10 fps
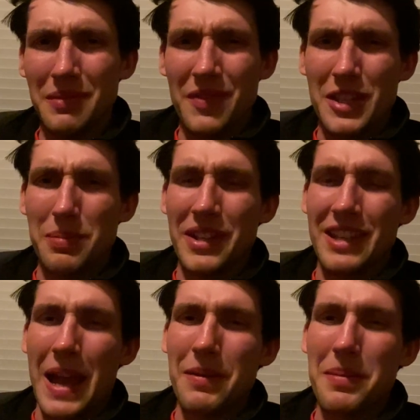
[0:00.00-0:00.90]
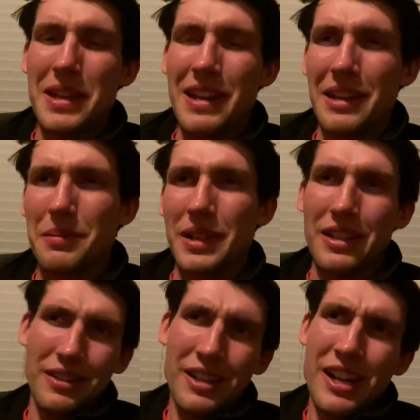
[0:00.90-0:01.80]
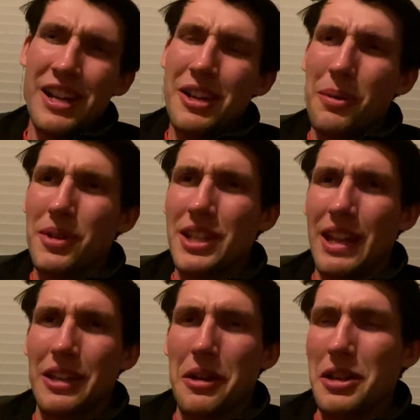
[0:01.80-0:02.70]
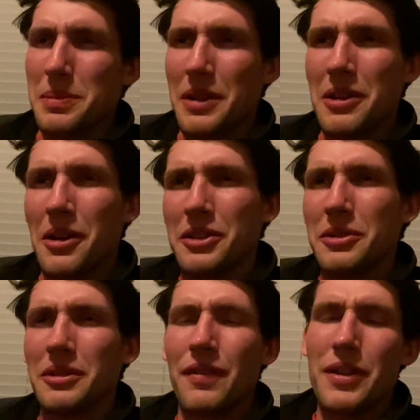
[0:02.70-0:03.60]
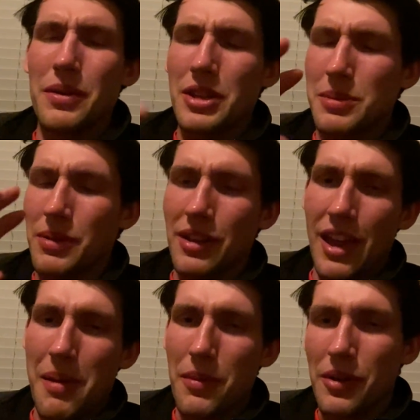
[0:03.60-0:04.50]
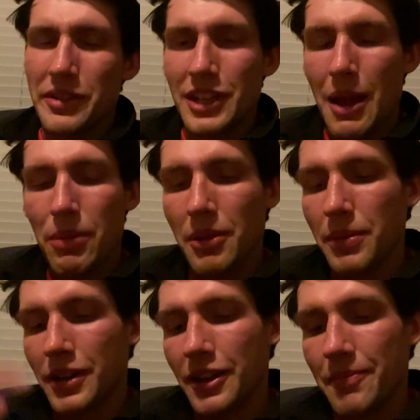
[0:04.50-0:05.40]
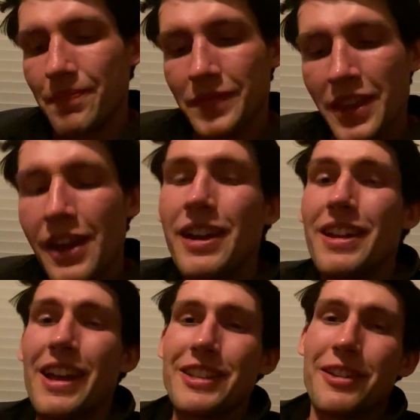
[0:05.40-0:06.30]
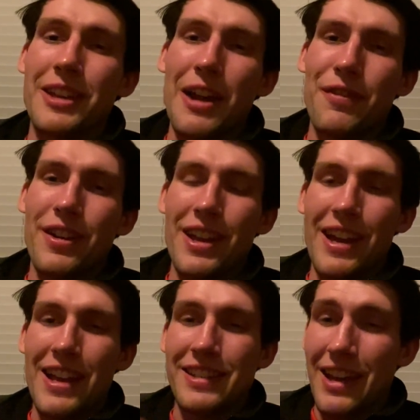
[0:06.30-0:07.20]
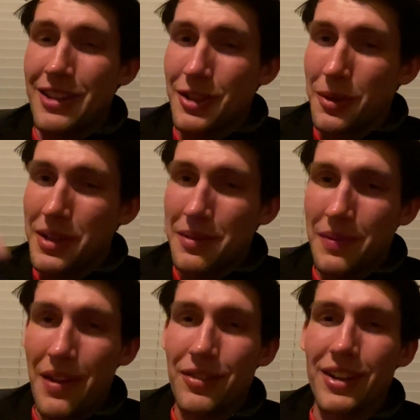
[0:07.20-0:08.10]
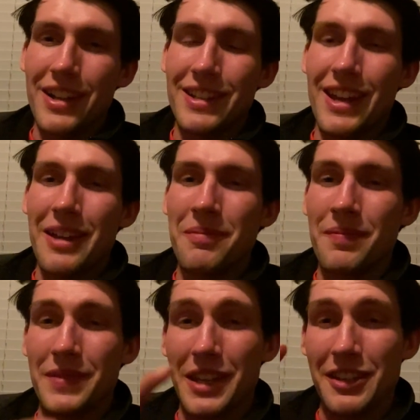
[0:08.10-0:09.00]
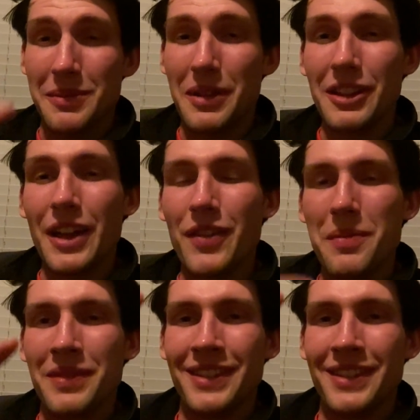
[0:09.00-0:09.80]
split time in the beginning, but we'll see how that goes. But, I'll do a review of the spring game more in depth. But that's all I got for today, guys. As always, have a great day. Tell somebody you love them.